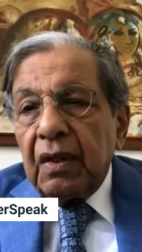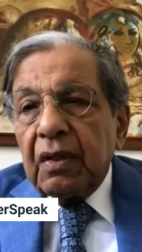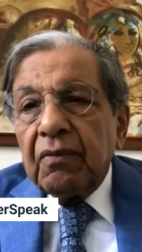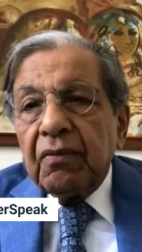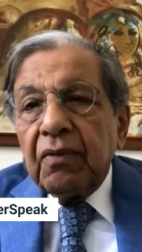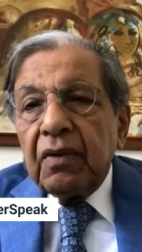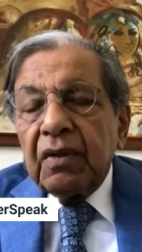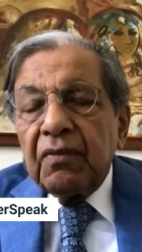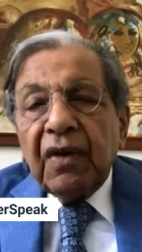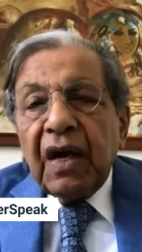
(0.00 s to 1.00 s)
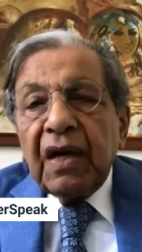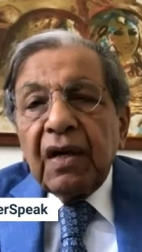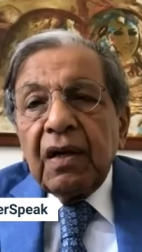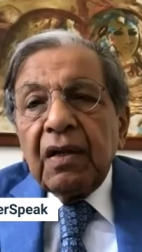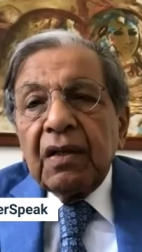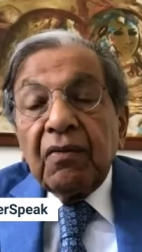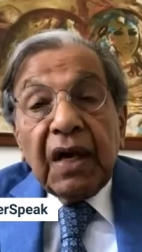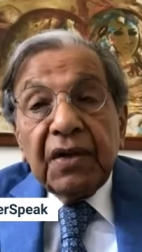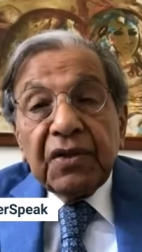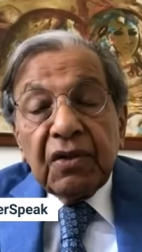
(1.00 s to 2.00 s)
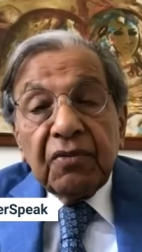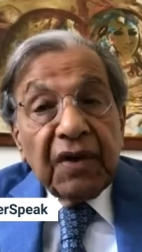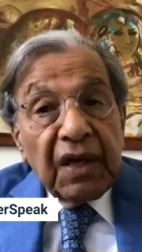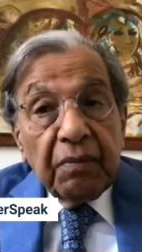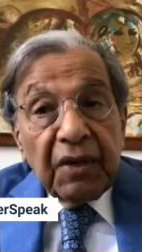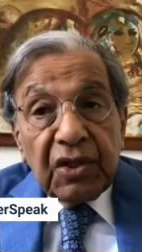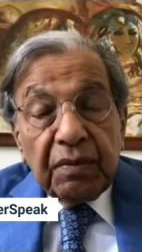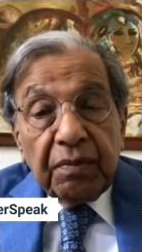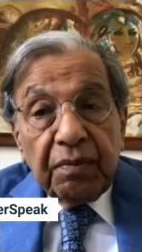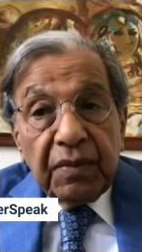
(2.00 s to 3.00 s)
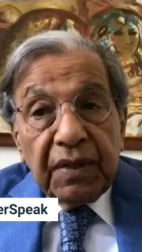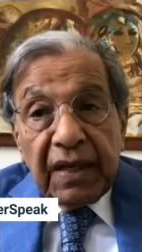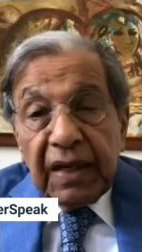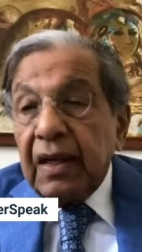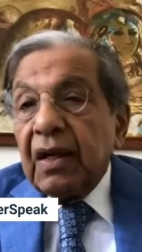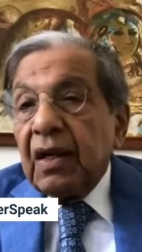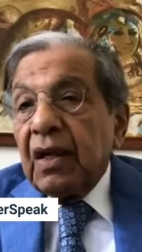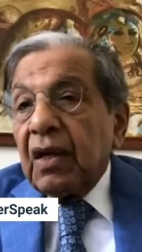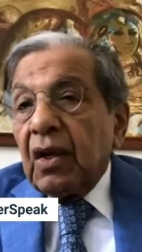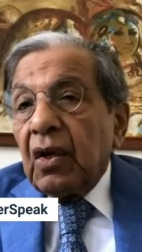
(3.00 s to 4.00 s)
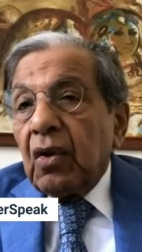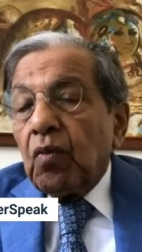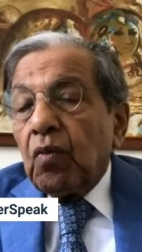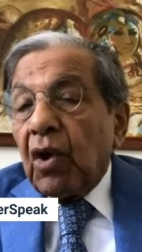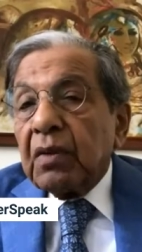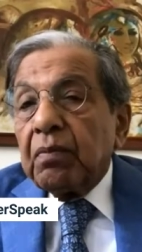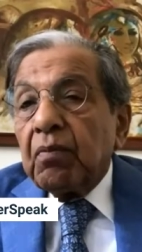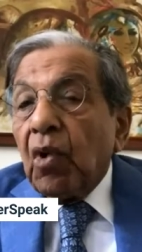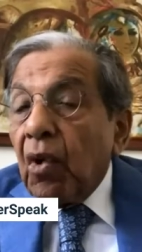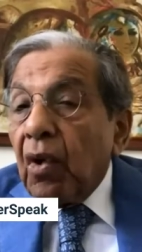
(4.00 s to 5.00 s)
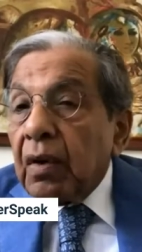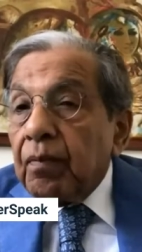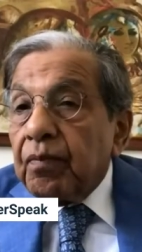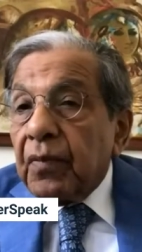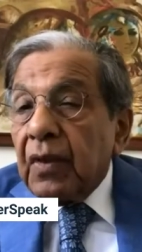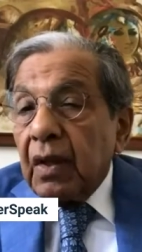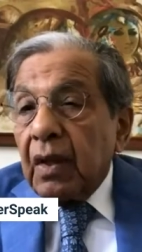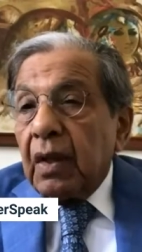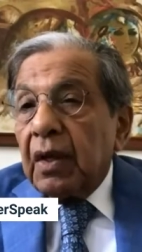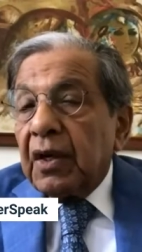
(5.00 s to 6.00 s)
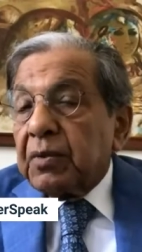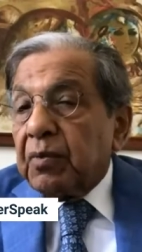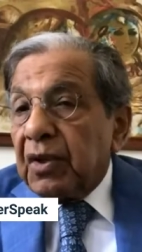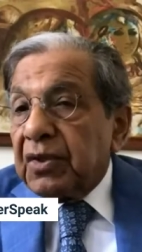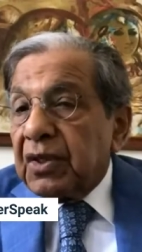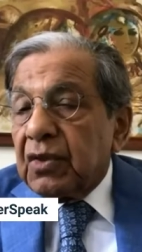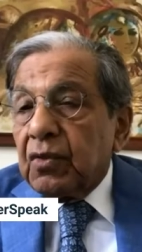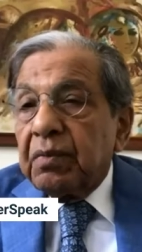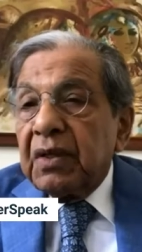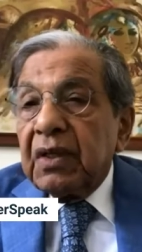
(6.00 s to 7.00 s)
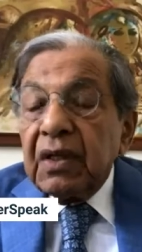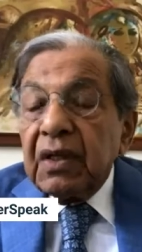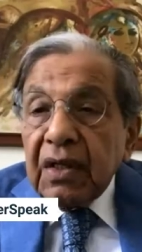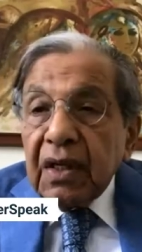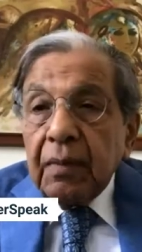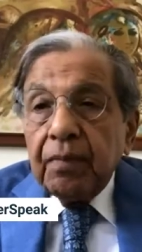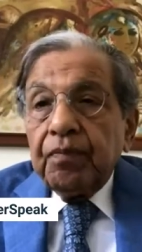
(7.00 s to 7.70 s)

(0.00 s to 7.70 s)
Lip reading: The virus is very much there. What more responses will be needed?